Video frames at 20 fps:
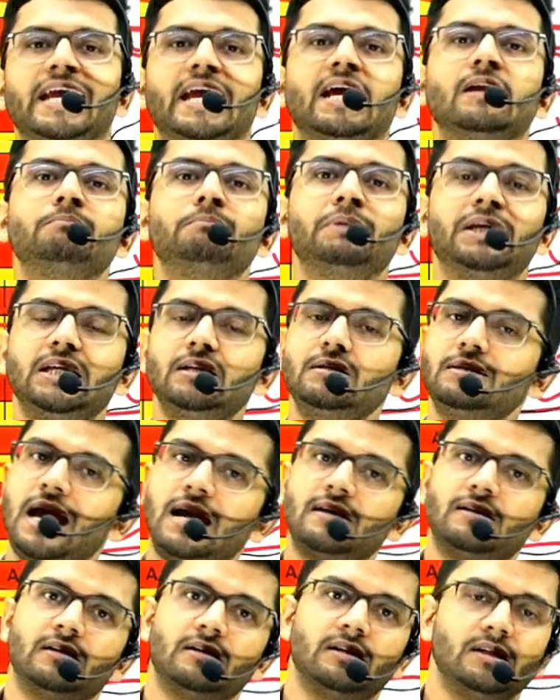A and B
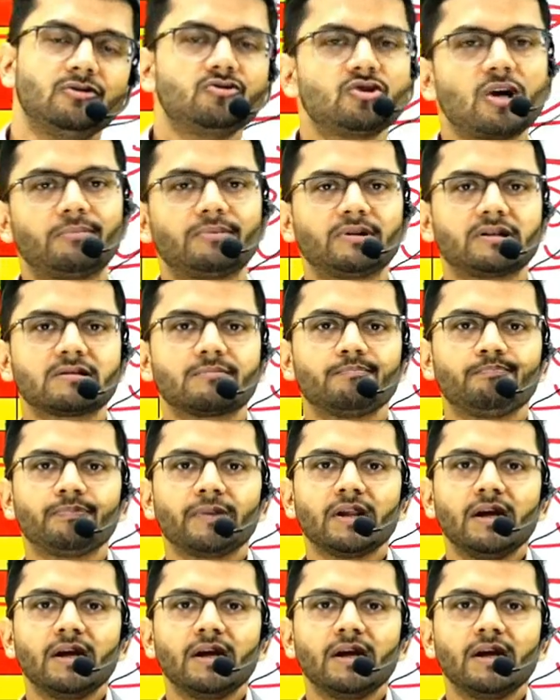category chapters.